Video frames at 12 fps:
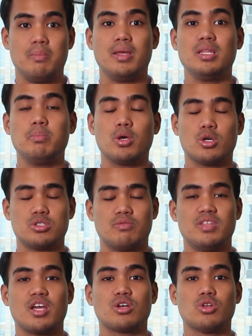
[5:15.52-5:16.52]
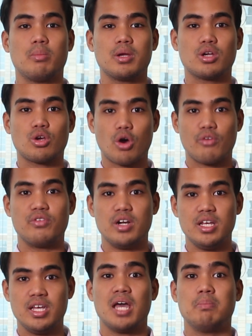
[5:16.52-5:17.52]
mainly because of the economic
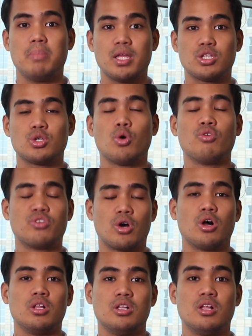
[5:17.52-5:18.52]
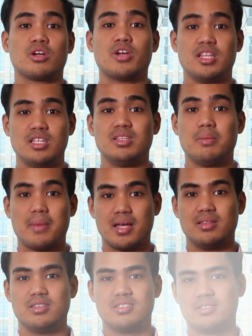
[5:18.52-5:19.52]
recovery and better overall credit
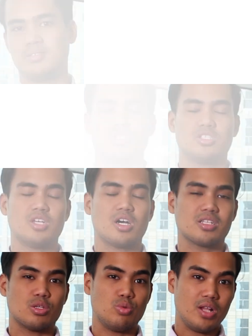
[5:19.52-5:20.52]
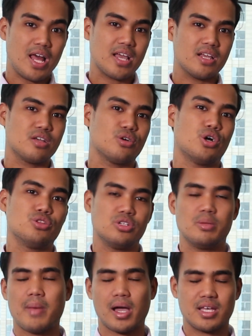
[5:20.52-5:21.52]
demand. The stock that we like under
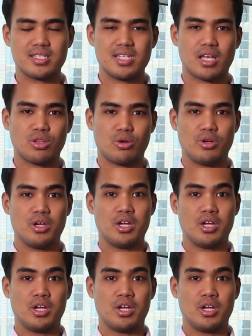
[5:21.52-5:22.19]
the banking sector